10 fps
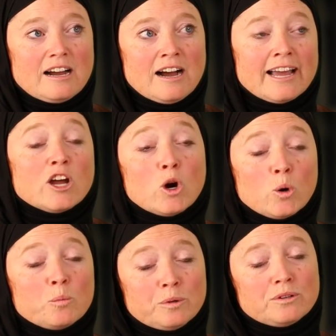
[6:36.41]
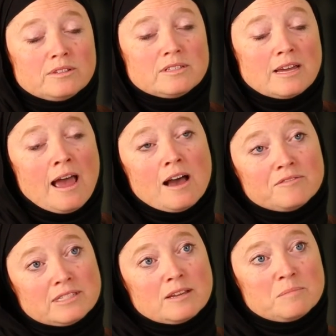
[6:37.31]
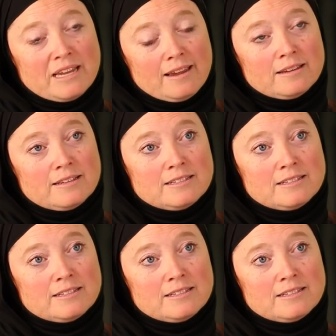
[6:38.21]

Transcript: I hope to have someday,